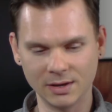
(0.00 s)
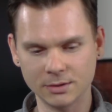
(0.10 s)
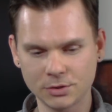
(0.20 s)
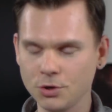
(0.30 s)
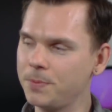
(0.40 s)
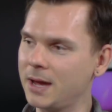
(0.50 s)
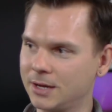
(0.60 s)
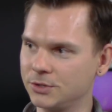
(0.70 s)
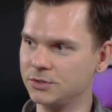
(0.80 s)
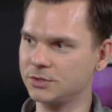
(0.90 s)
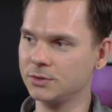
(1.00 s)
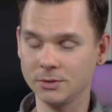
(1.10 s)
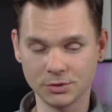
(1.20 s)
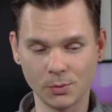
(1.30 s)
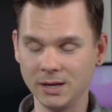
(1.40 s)
got two packages,
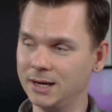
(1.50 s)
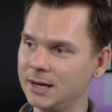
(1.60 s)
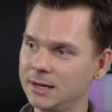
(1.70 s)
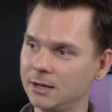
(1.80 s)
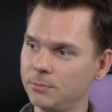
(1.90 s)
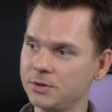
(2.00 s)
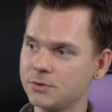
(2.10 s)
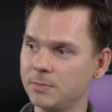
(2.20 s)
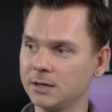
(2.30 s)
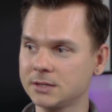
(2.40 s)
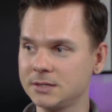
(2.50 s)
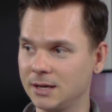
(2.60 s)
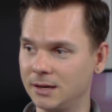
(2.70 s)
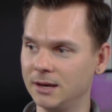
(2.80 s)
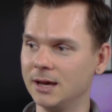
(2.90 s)
$29 mystery box
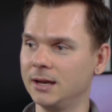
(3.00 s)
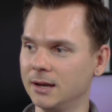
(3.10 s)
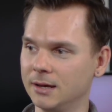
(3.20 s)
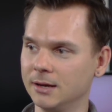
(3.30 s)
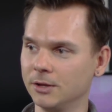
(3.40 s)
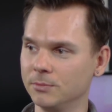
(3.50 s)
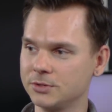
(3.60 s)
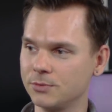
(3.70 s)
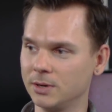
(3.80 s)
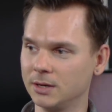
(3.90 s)
and a $99 mystery